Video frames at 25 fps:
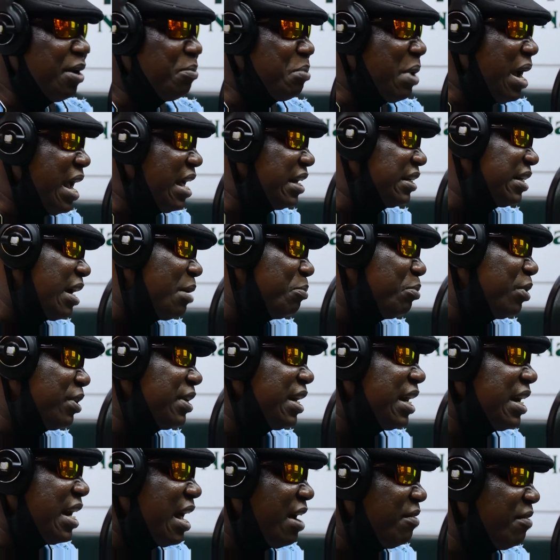My elder
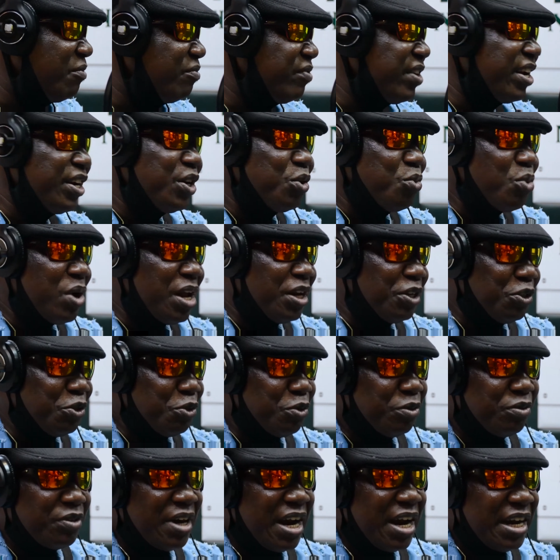brother and a very
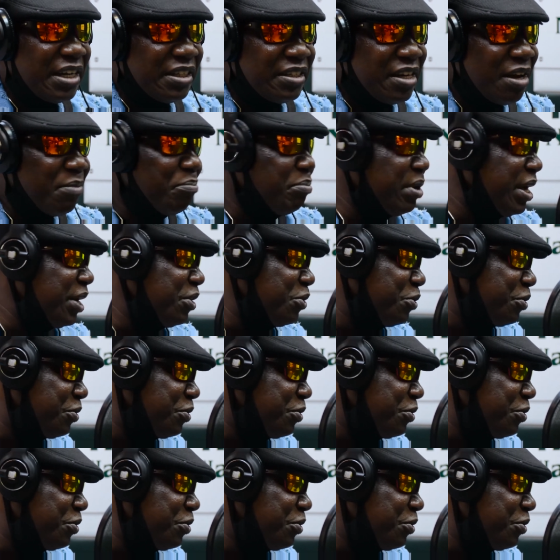well-known writer, Ben